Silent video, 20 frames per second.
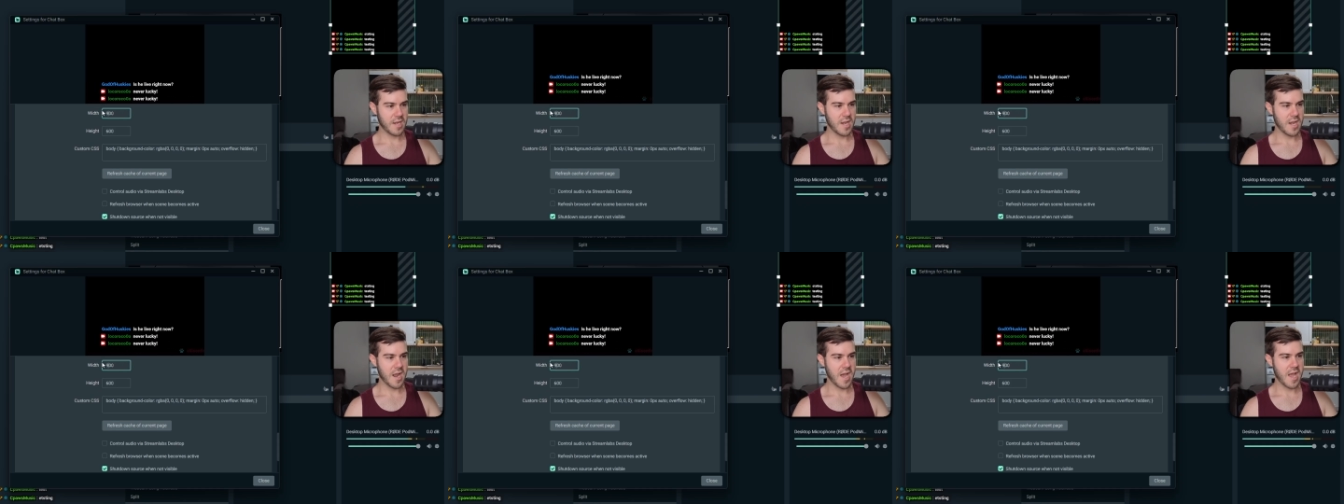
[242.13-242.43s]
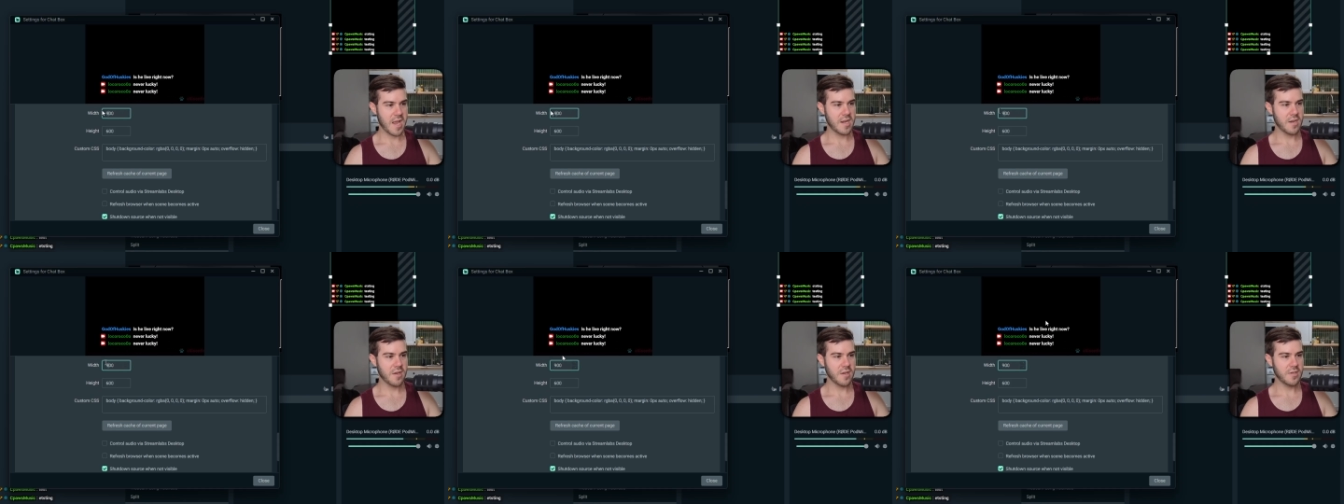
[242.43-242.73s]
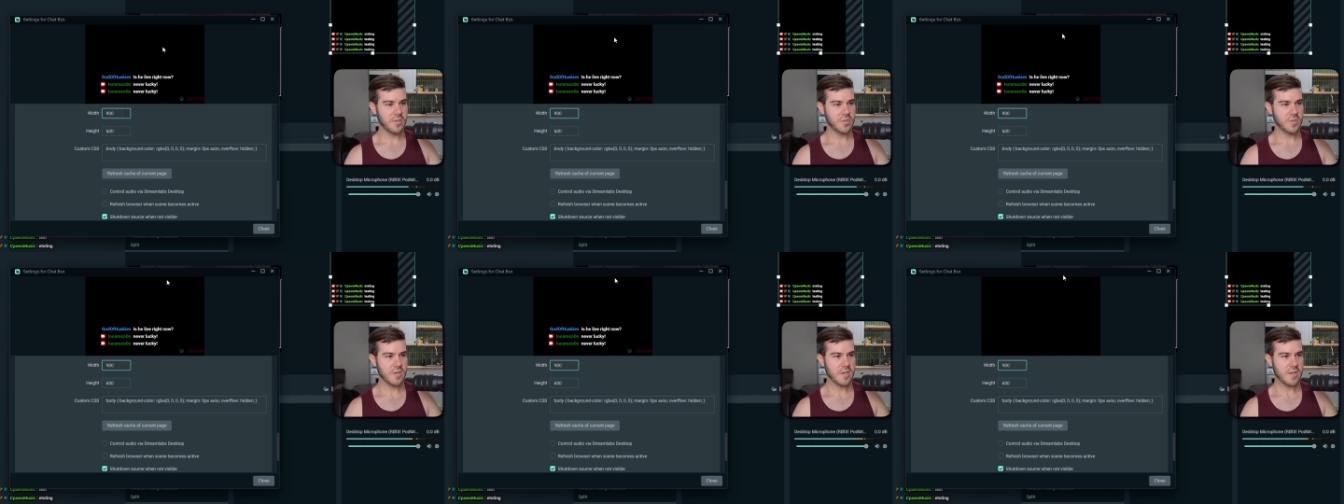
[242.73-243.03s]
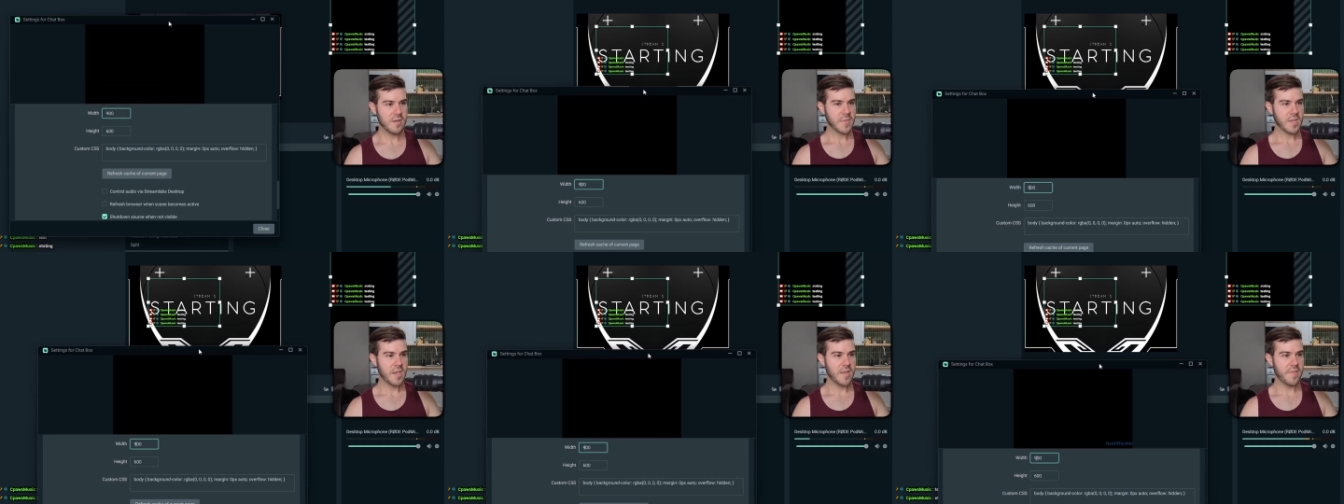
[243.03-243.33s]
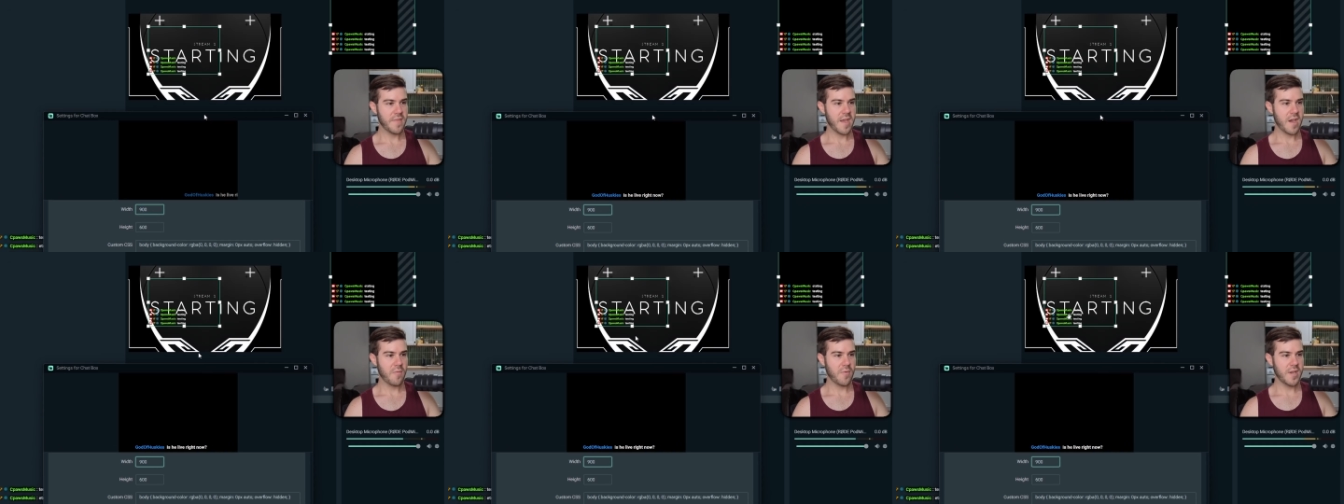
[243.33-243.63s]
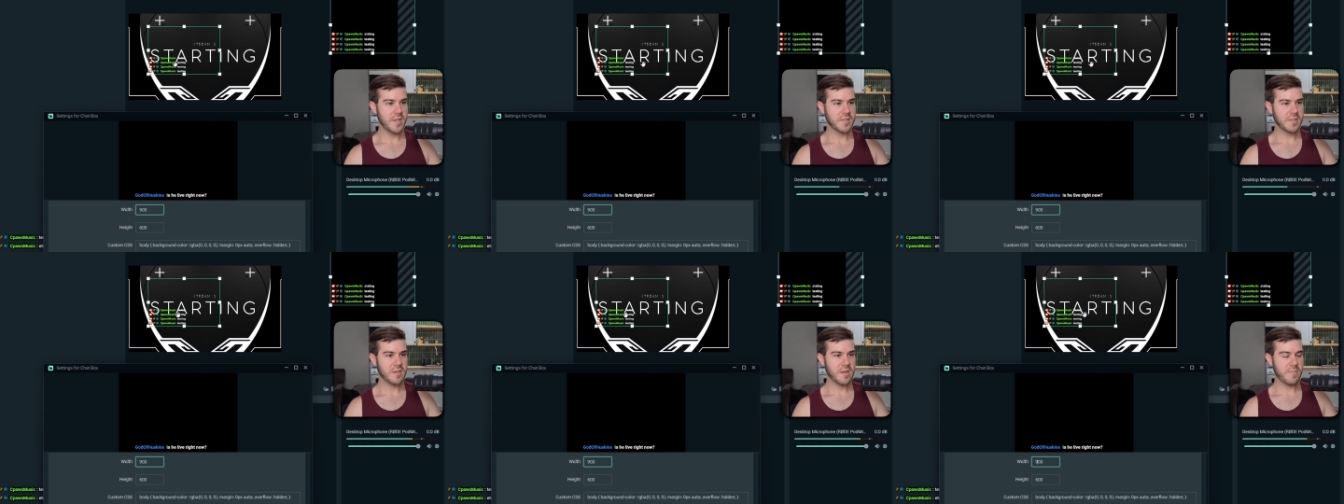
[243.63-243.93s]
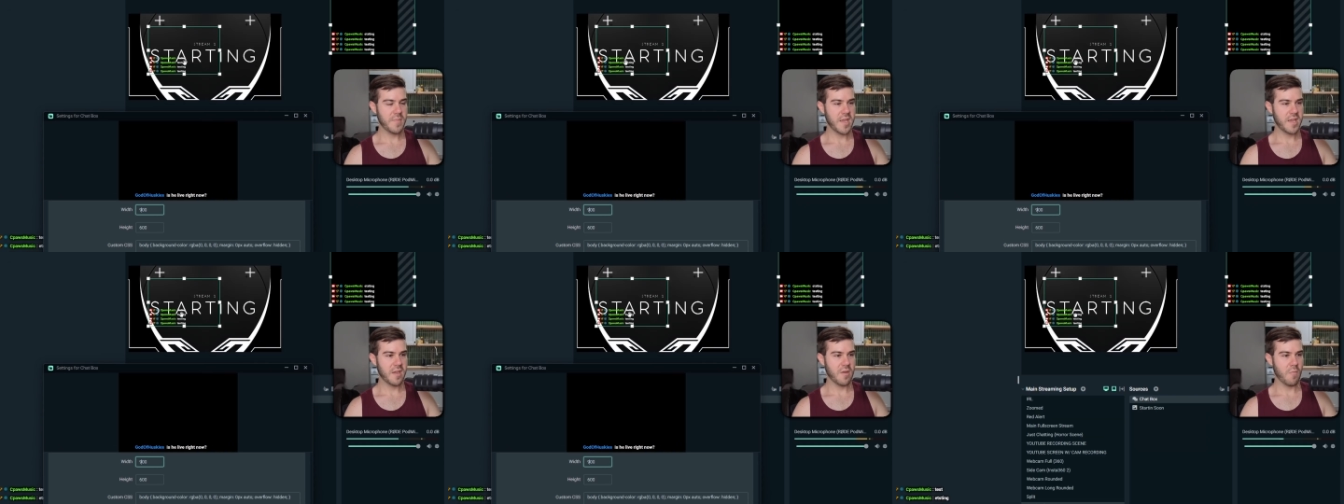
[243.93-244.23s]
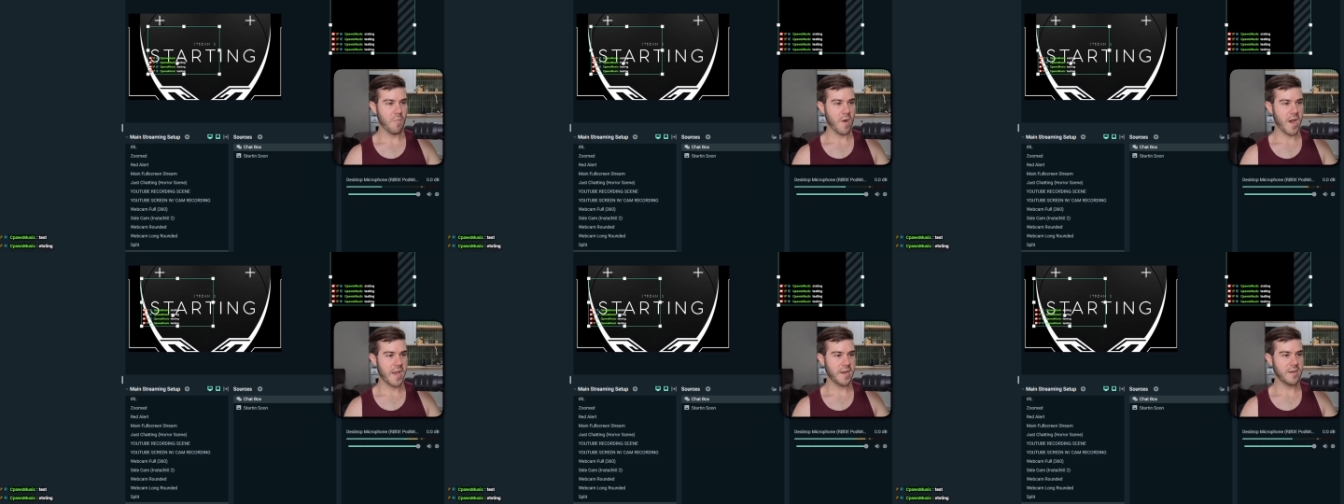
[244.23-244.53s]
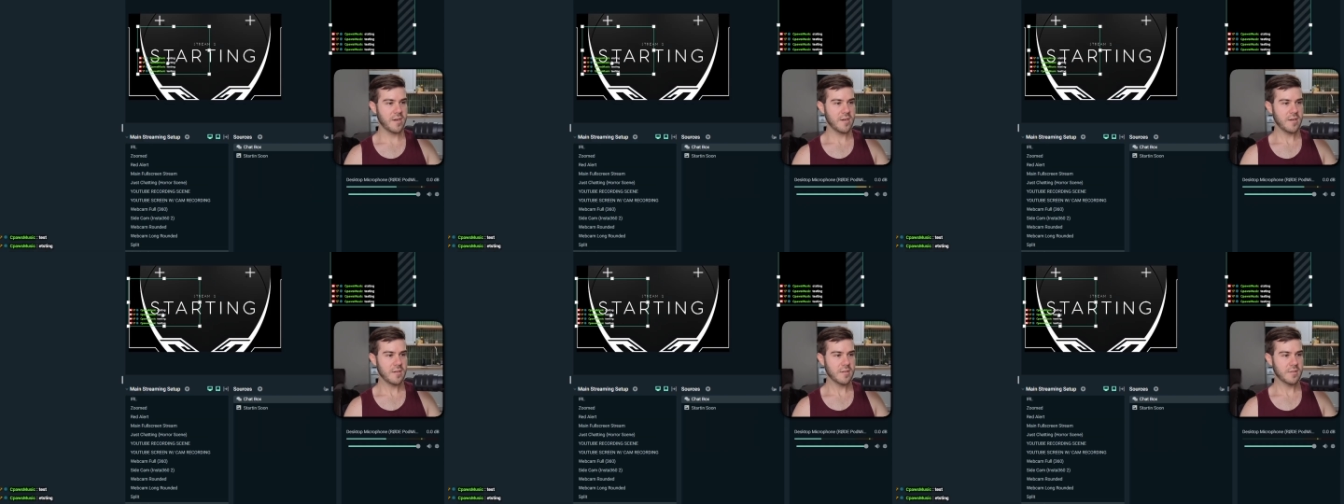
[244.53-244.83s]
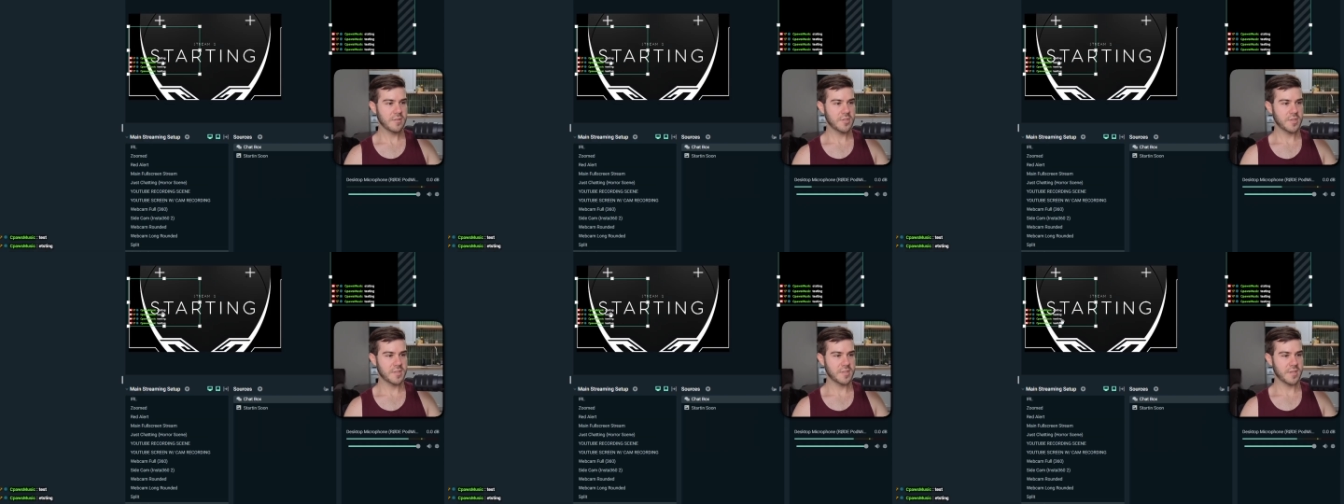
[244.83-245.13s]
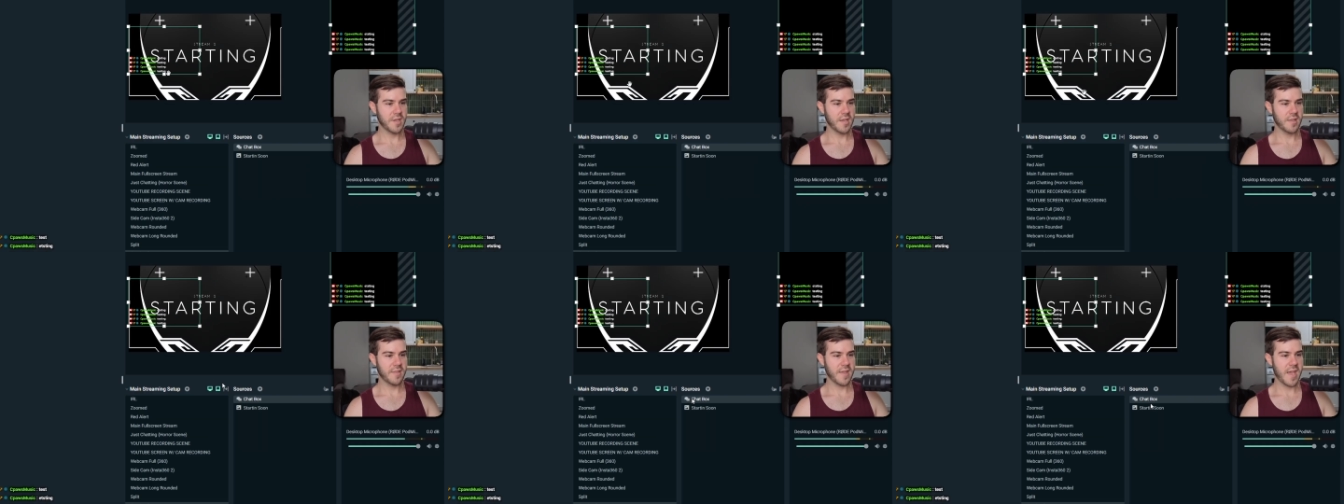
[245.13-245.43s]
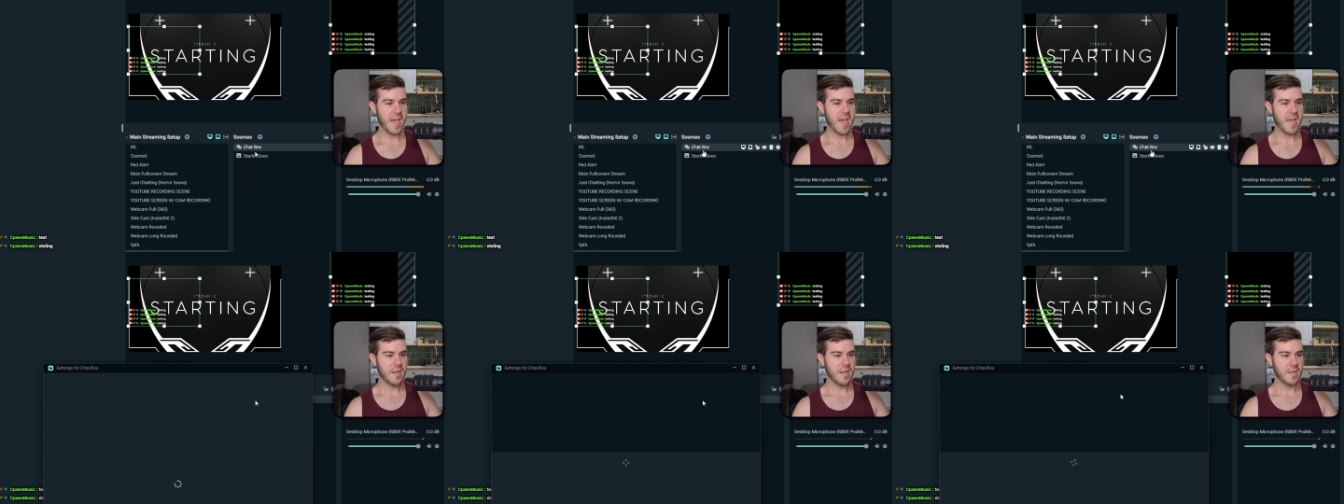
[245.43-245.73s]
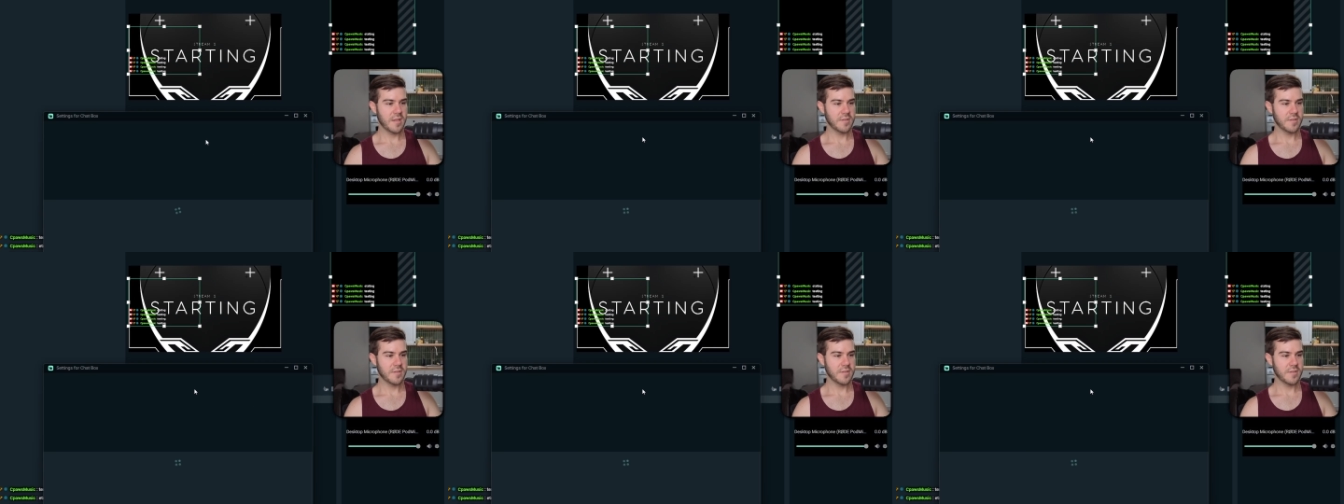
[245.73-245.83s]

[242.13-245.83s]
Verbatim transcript: nine hundred, and that way it's going to make it wider just like that. And